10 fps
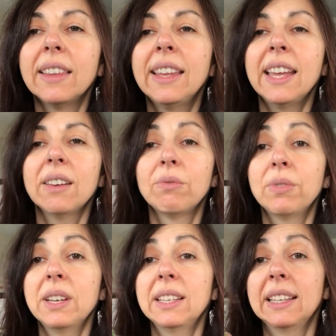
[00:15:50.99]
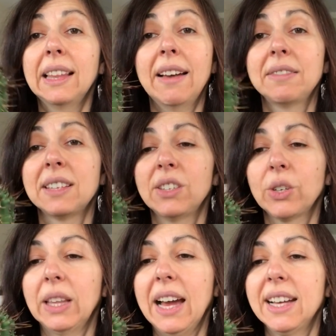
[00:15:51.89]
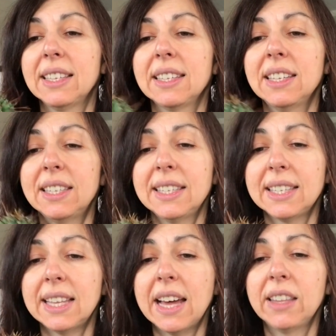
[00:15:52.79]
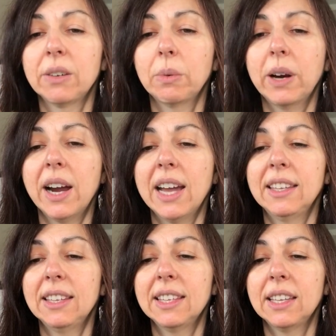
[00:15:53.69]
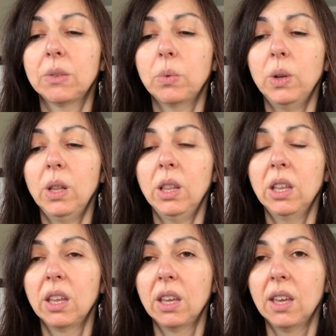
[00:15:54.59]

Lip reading: They really loves under lights. This is another variety that will